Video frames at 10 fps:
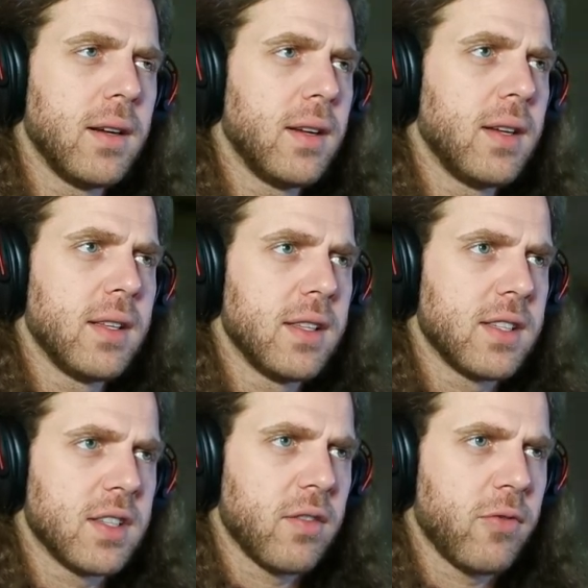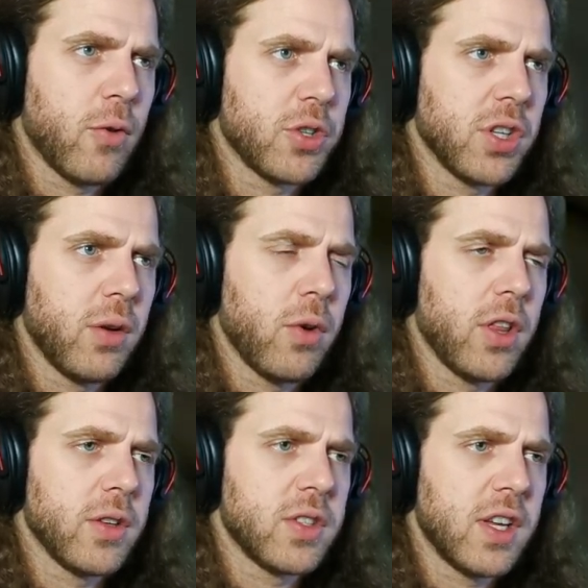This is unfortunately one of
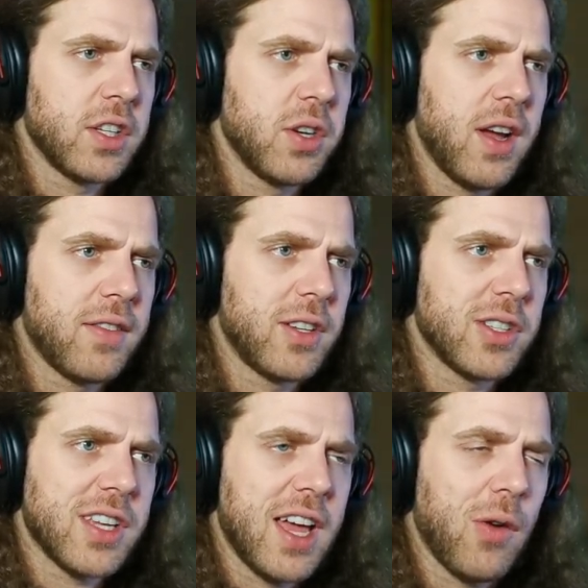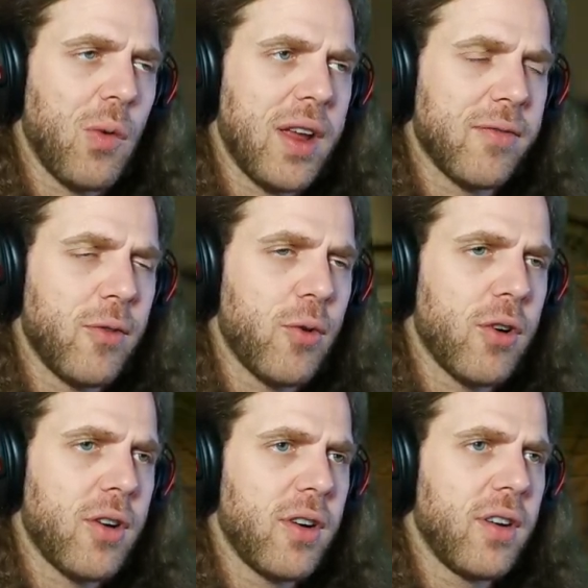those things you have to just kind of wait for.